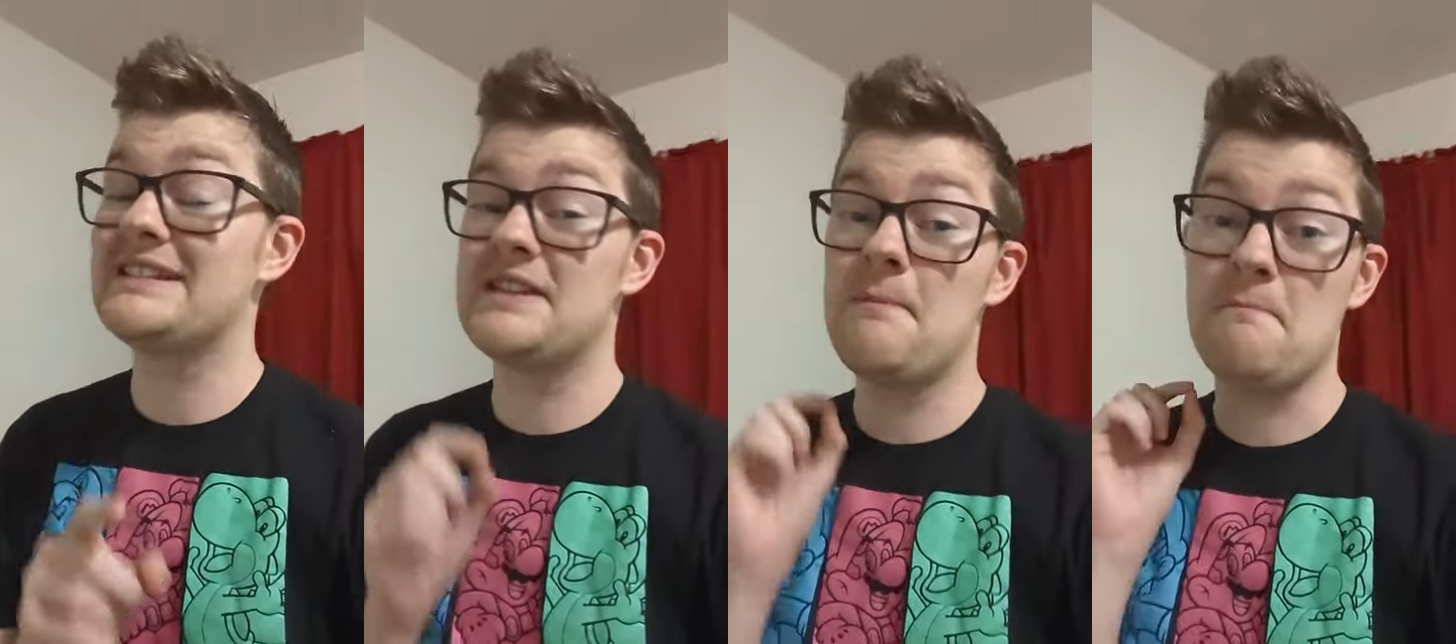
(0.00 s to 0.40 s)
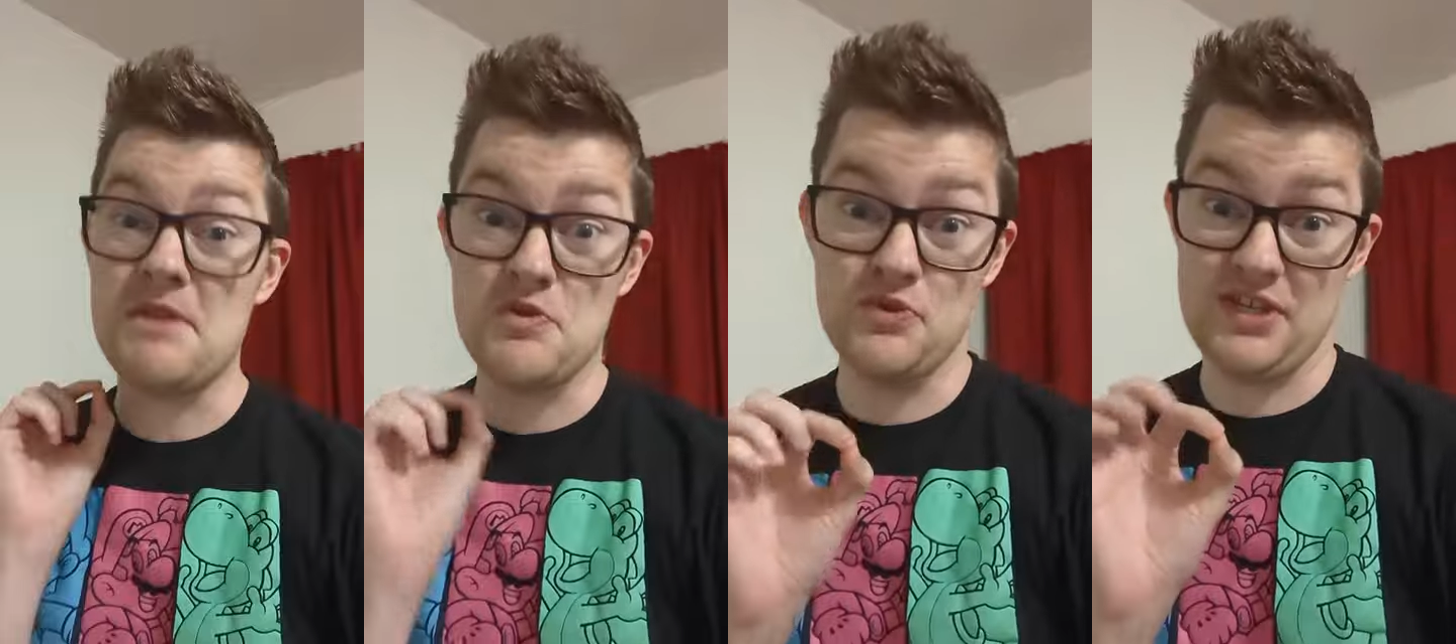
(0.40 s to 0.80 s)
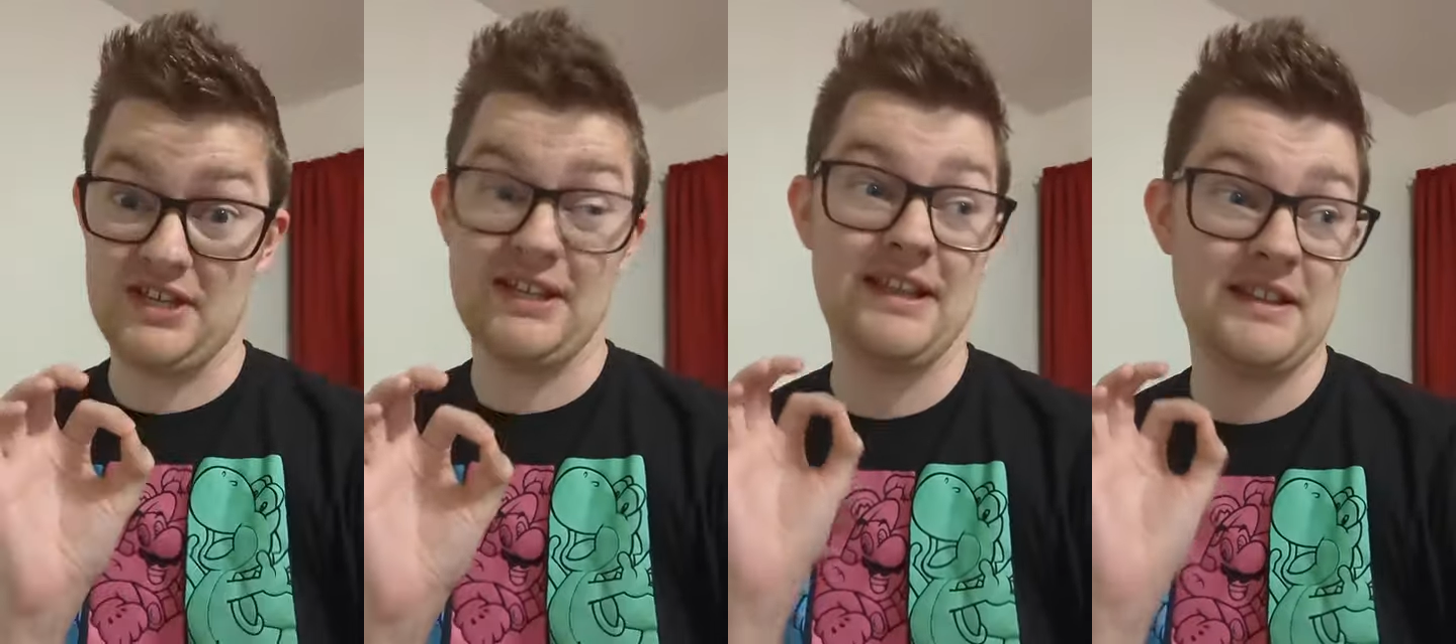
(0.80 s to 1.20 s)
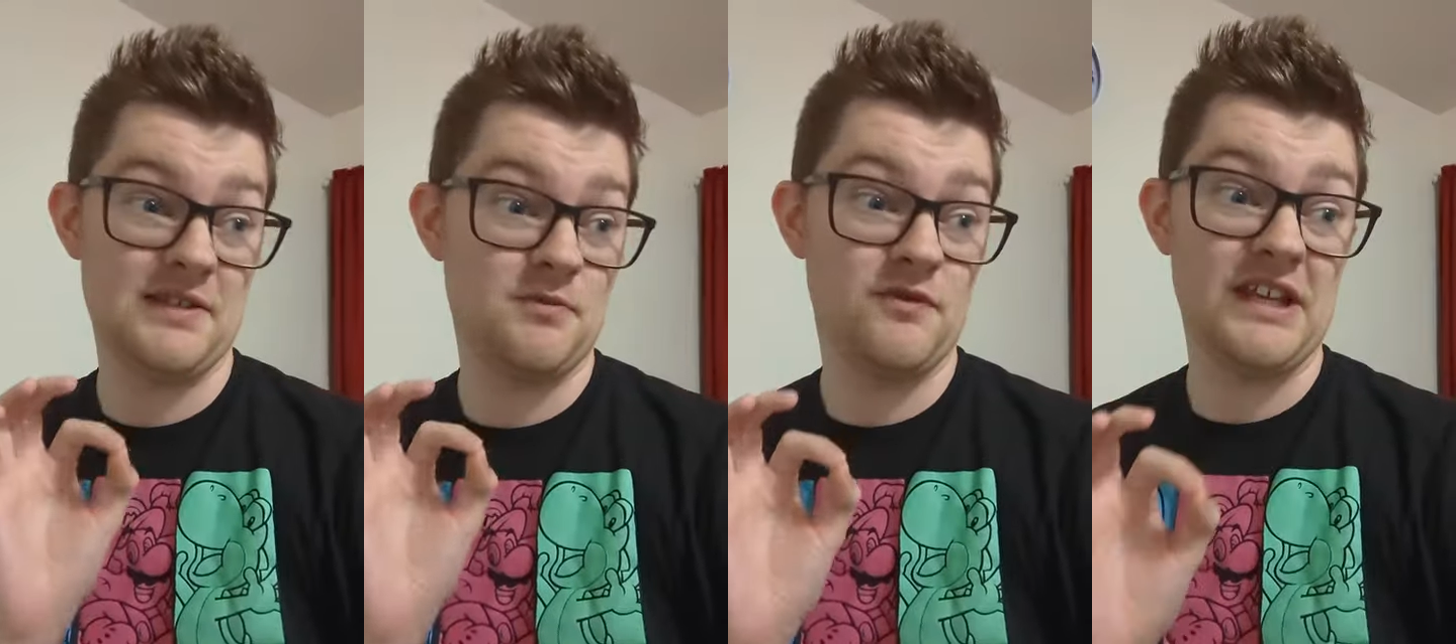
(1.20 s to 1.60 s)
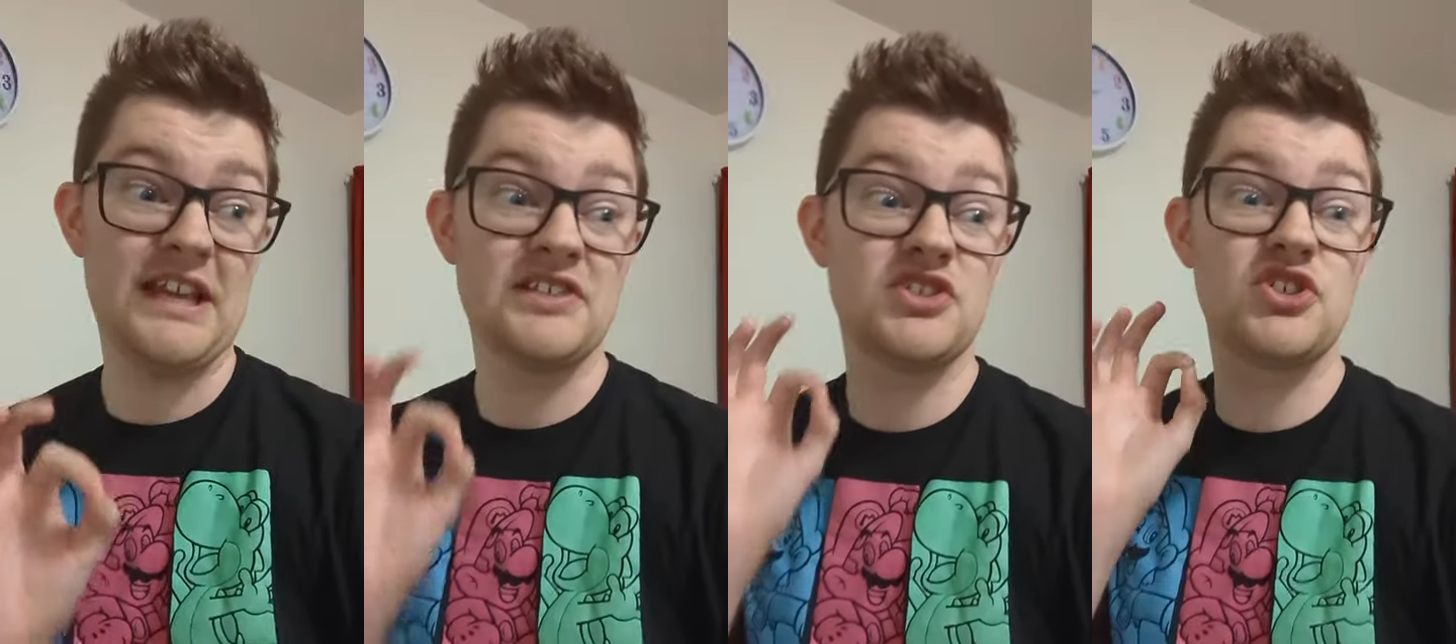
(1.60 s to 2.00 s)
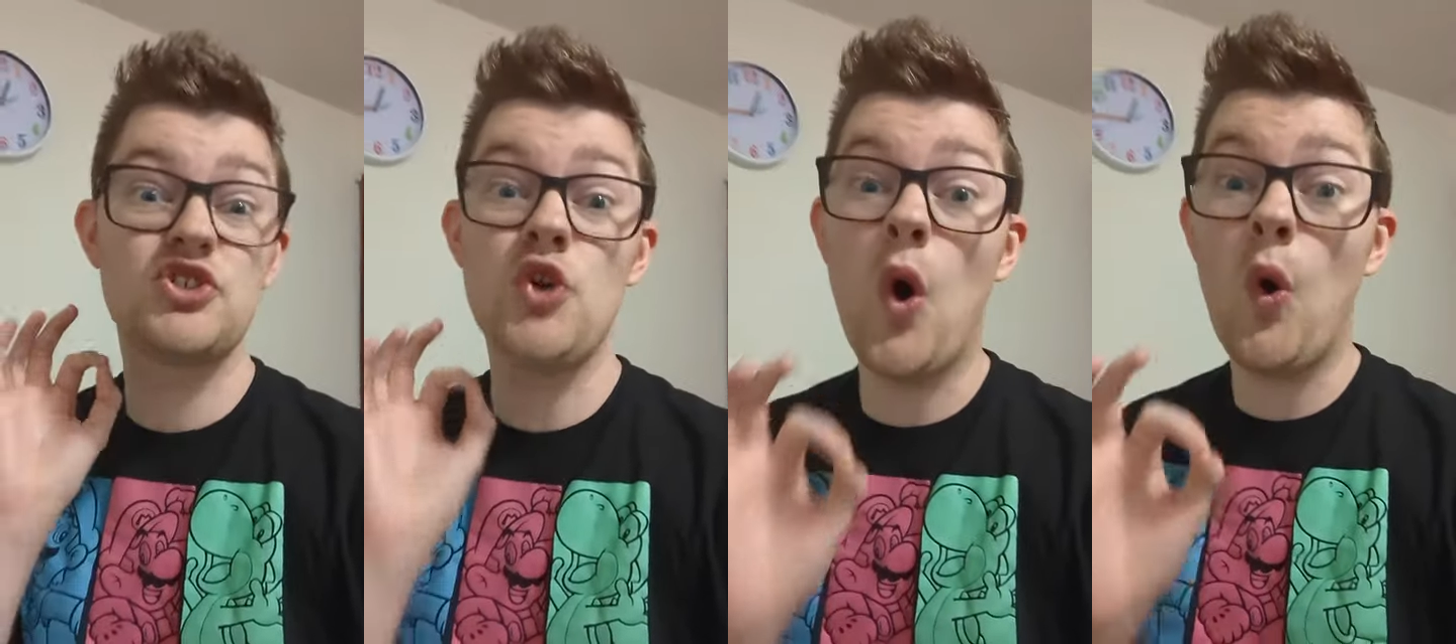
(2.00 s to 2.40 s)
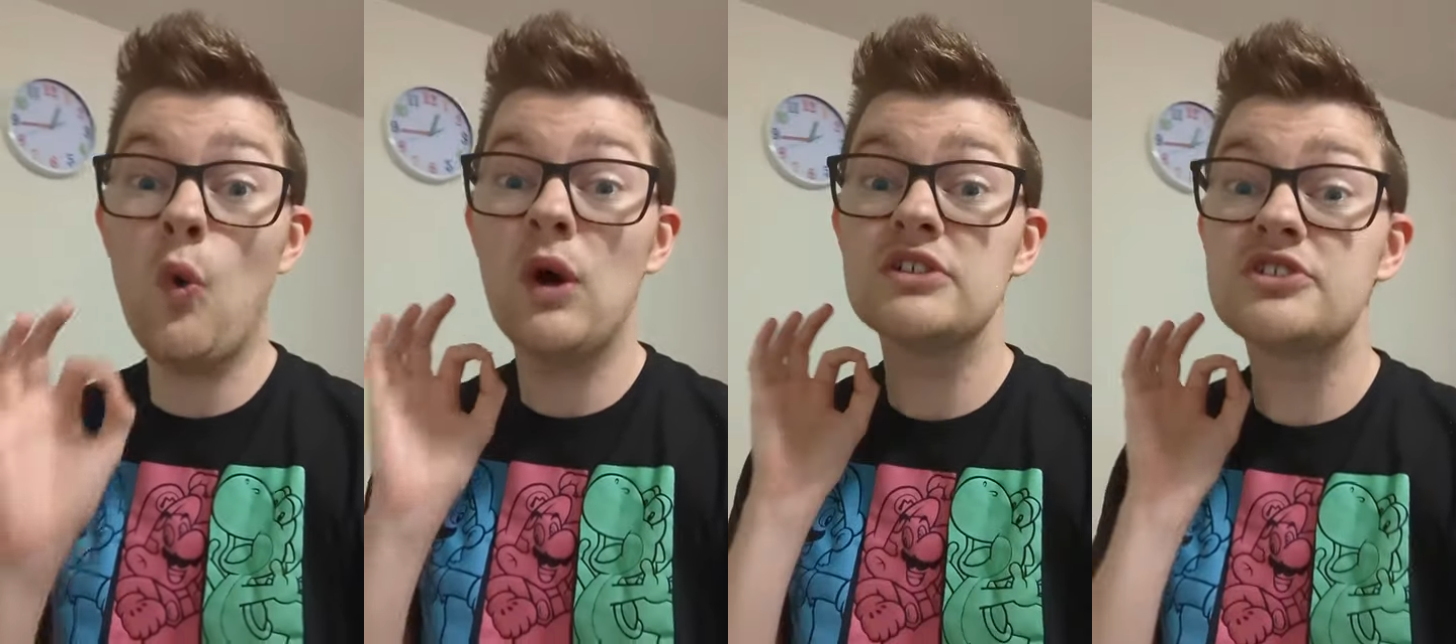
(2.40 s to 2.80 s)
is the music in this movie is so,